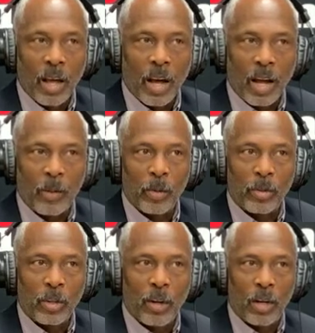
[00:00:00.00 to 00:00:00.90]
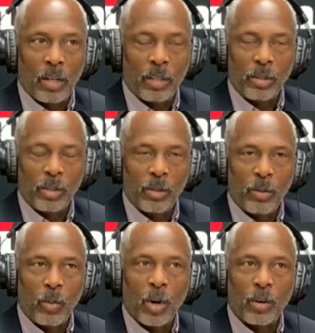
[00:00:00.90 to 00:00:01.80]
I was called to
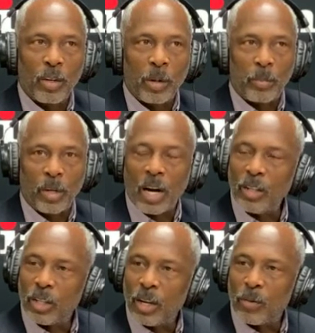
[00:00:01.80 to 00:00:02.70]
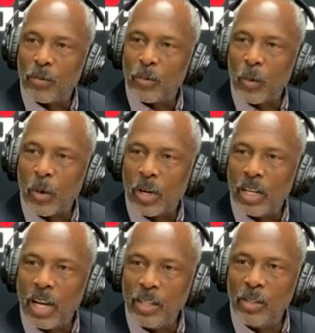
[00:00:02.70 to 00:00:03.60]
work on a project for an
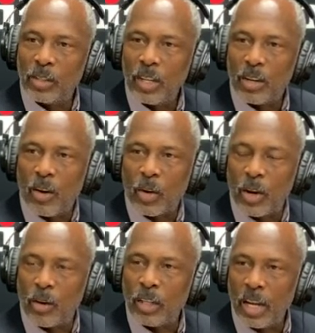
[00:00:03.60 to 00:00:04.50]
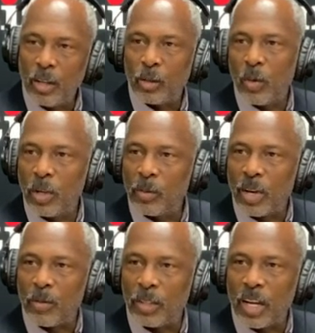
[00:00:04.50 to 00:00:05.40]
agency called Carol H. Williams
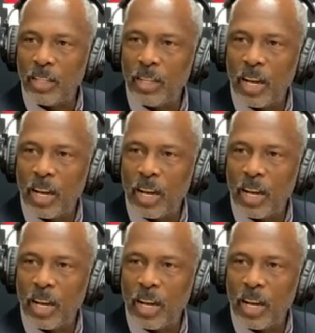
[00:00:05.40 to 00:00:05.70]
Advertising